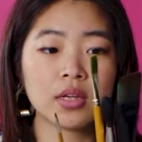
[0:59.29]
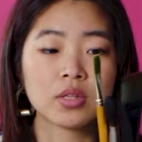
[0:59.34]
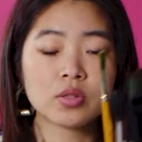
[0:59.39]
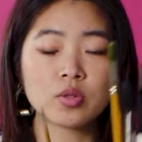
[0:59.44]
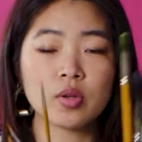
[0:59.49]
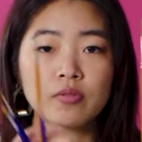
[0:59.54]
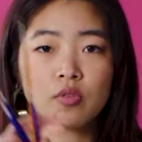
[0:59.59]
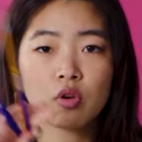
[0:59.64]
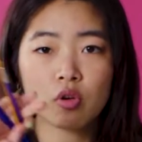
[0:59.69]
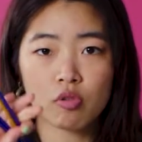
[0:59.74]

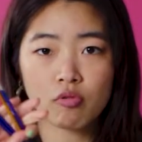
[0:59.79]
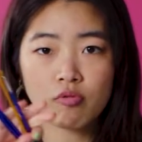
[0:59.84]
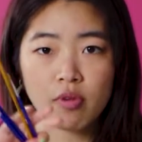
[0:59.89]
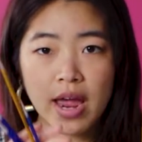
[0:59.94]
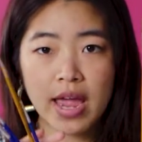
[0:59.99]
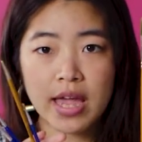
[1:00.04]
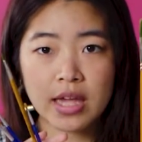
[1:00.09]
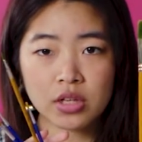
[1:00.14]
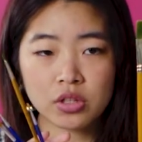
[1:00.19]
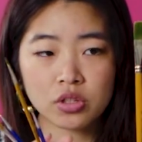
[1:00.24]
So I've got a
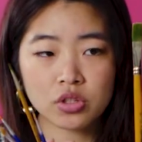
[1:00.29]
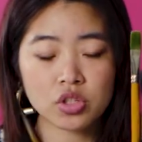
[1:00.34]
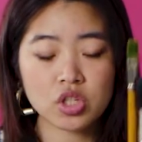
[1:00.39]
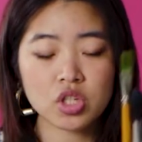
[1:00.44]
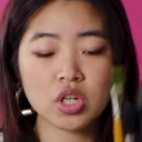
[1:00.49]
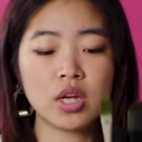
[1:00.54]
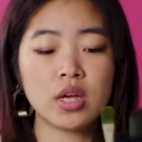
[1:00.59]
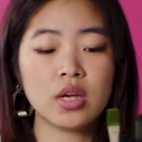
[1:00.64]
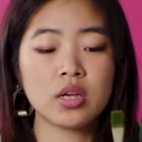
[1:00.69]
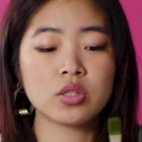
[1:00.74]

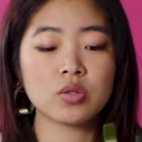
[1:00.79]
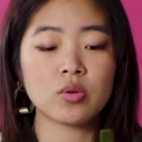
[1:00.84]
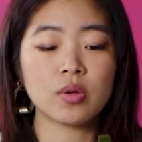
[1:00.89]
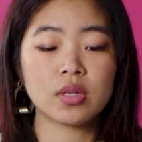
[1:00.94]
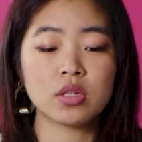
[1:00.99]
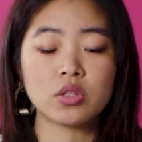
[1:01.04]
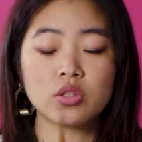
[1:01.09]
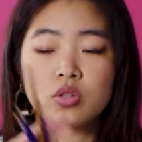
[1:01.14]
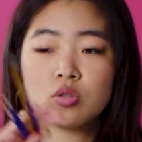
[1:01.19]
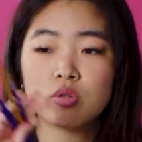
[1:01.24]
range, so I
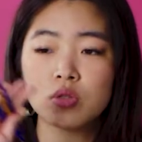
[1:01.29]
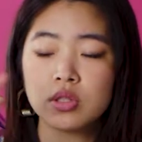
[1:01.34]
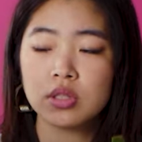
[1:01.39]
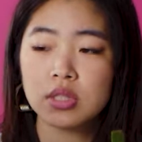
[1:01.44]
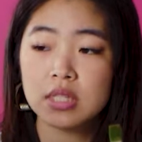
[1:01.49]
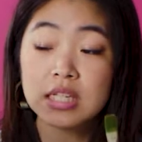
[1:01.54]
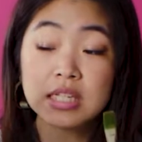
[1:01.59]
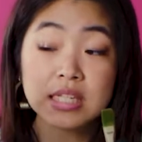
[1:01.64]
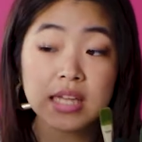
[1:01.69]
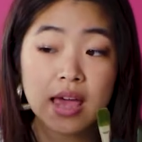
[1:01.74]
can do
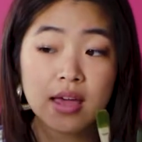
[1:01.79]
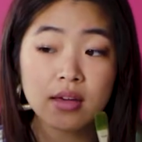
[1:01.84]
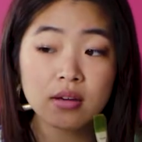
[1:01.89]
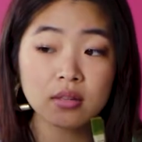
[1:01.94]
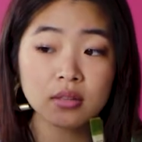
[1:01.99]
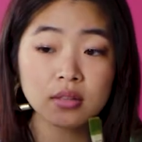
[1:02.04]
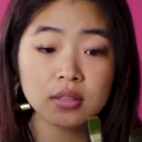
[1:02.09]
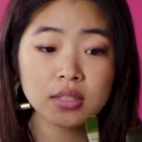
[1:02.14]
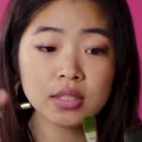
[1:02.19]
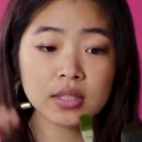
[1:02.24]

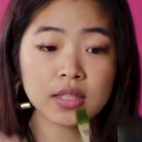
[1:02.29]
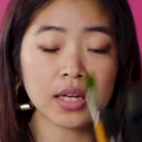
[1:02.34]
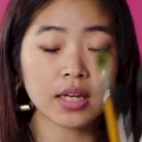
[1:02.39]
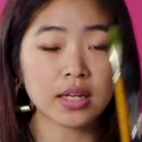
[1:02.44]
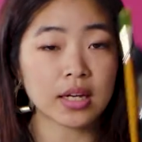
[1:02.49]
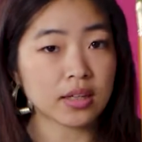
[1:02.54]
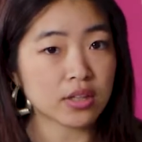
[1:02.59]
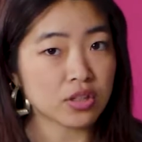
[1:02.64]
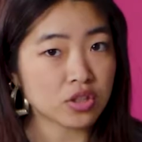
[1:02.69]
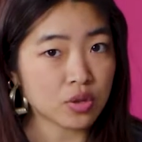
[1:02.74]
detailed
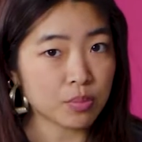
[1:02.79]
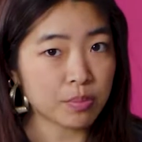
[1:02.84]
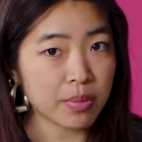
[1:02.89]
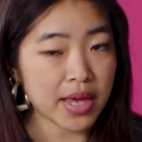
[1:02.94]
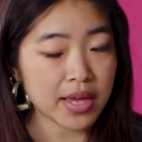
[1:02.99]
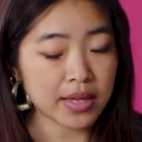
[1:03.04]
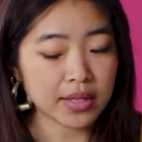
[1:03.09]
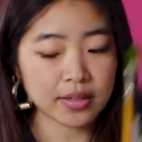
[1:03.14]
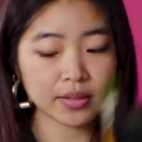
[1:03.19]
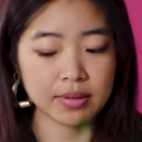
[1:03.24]
and I can do
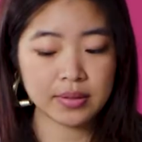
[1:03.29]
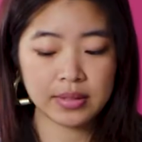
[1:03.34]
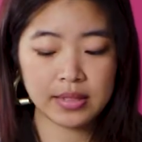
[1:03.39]
big.